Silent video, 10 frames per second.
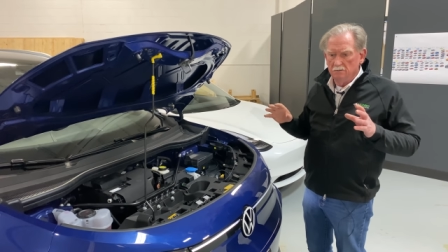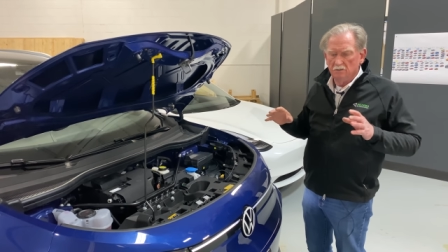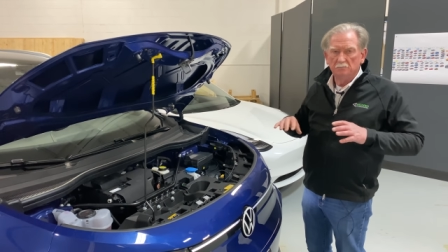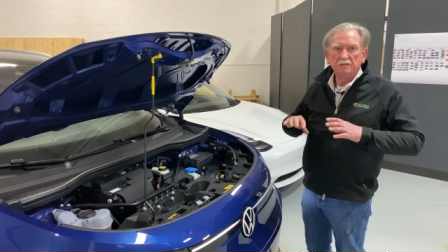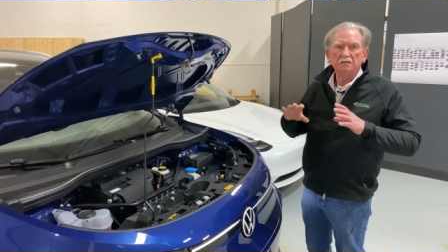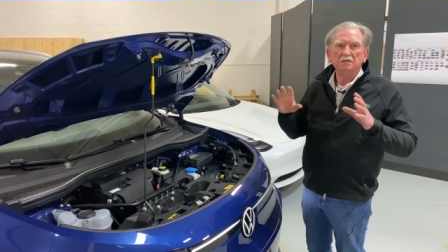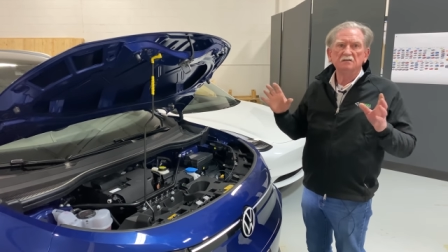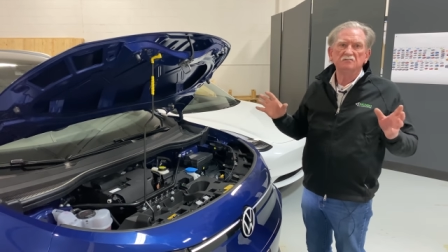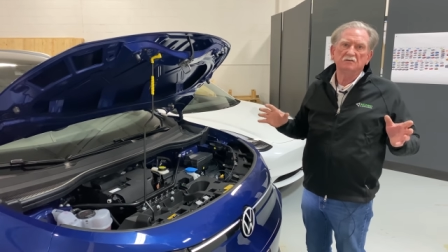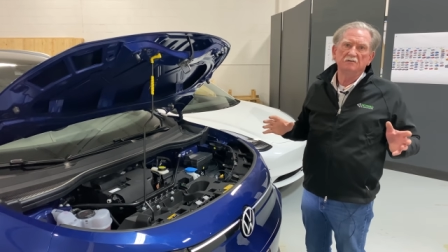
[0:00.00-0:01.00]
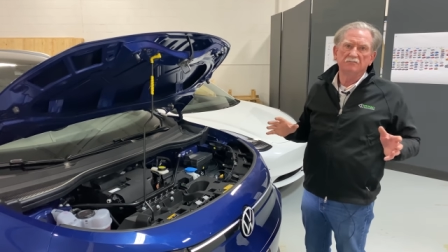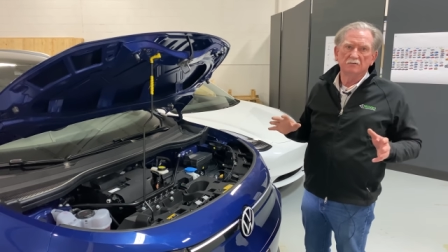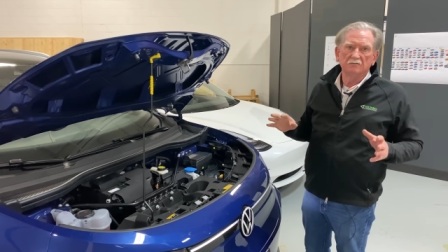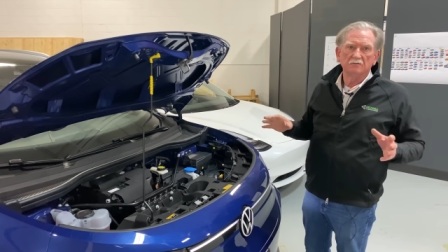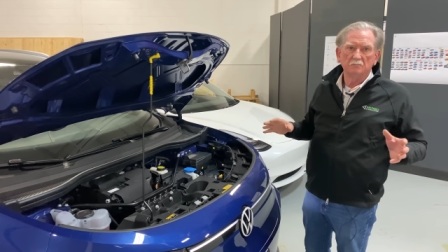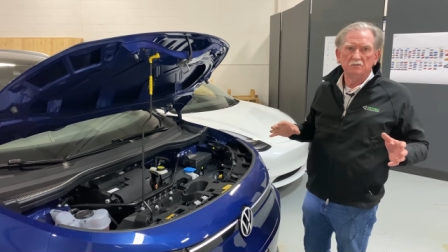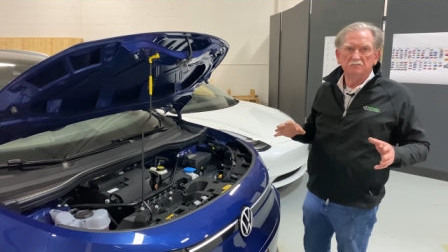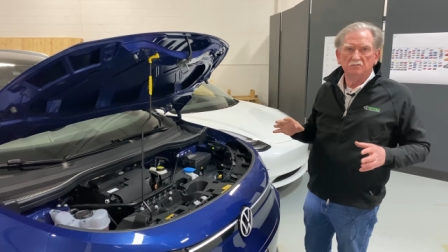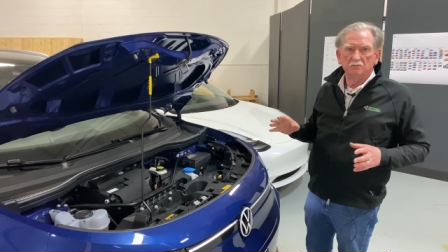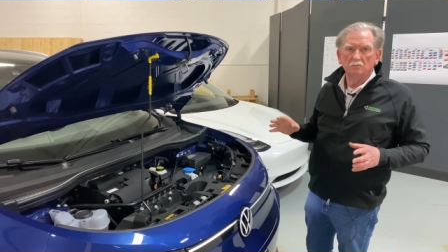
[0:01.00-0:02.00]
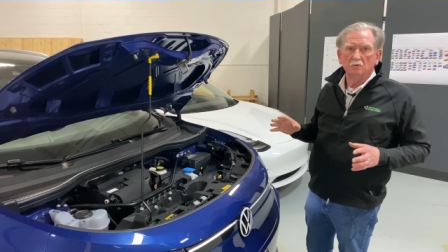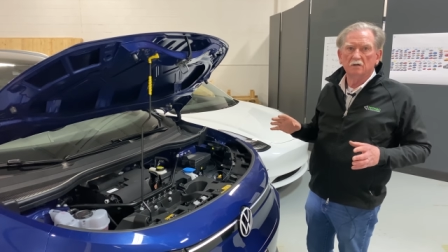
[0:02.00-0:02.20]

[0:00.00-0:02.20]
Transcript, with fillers: it'll be easy for someone to